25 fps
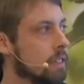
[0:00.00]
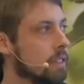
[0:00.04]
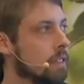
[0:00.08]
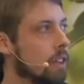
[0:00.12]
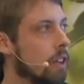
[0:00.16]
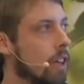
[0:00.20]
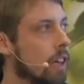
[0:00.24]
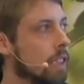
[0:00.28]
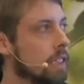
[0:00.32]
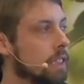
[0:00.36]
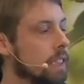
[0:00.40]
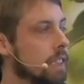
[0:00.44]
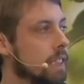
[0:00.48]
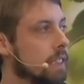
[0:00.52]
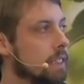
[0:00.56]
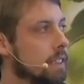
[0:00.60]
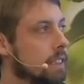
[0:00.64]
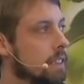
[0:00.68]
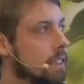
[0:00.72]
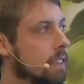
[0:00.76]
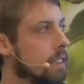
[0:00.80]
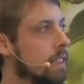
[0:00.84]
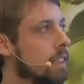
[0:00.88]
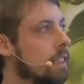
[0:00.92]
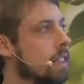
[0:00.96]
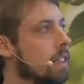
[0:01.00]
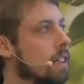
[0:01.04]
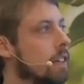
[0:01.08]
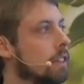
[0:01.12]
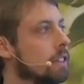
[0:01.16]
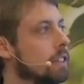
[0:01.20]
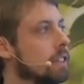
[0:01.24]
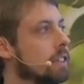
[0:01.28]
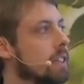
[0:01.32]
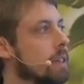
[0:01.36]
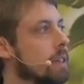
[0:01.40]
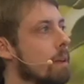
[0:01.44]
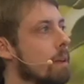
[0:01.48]
lychees. I'll
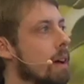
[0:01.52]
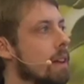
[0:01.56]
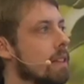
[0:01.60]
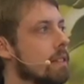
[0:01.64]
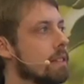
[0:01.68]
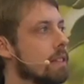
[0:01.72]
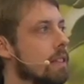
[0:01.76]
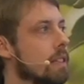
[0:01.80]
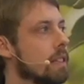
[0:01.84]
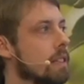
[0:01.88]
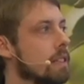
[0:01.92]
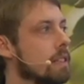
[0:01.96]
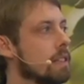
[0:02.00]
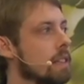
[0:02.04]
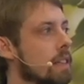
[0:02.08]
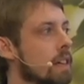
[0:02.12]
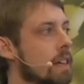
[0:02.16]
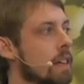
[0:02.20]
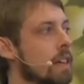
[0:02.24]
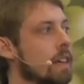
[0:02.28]
just past these.